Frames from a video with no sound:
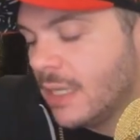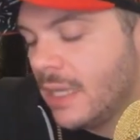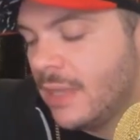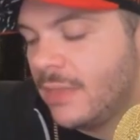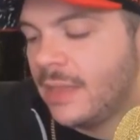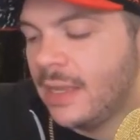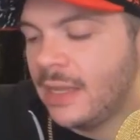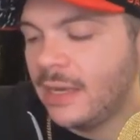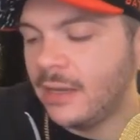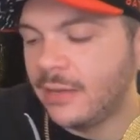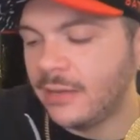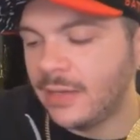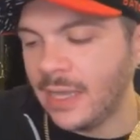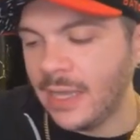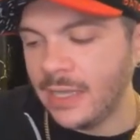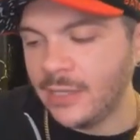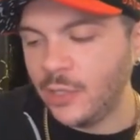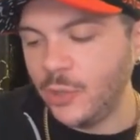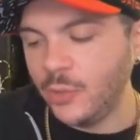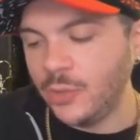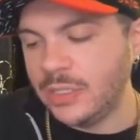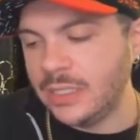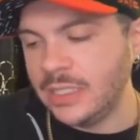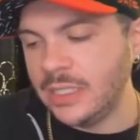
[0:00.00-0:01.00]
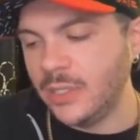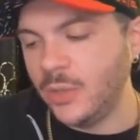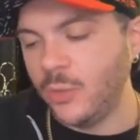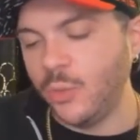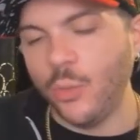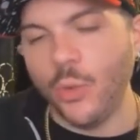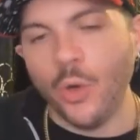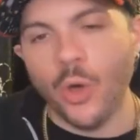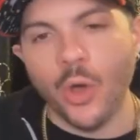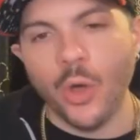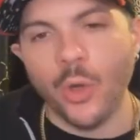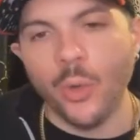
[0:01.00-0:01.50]
And then again, you would see the
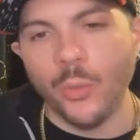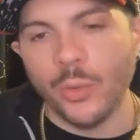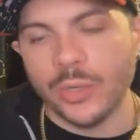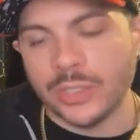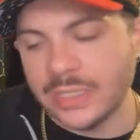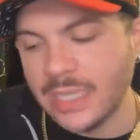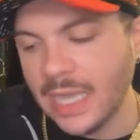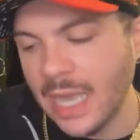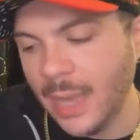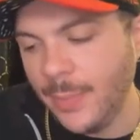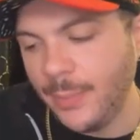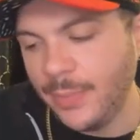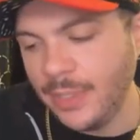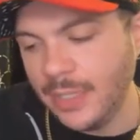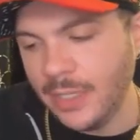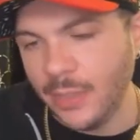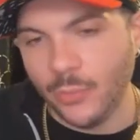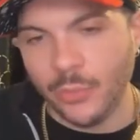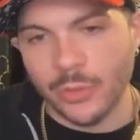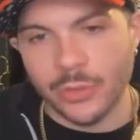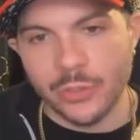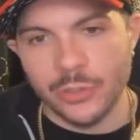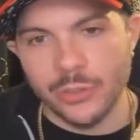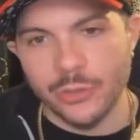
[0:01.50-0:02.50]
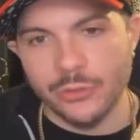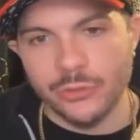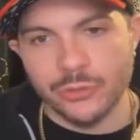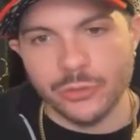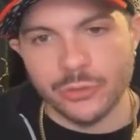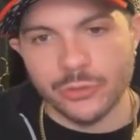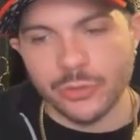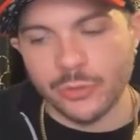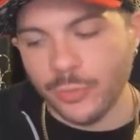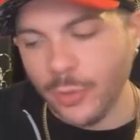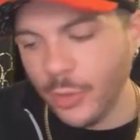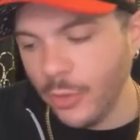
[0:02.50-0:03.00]
wall, what's happening when the
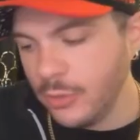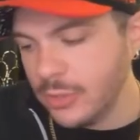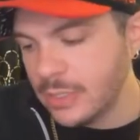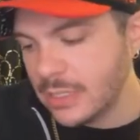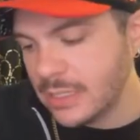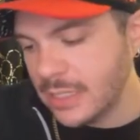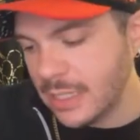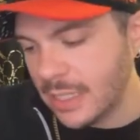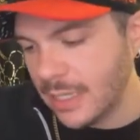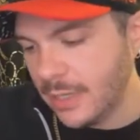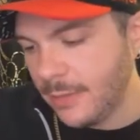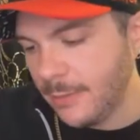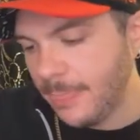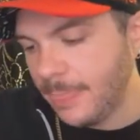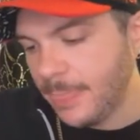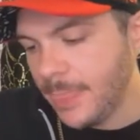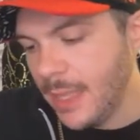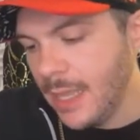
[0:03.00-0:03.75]
users are posting.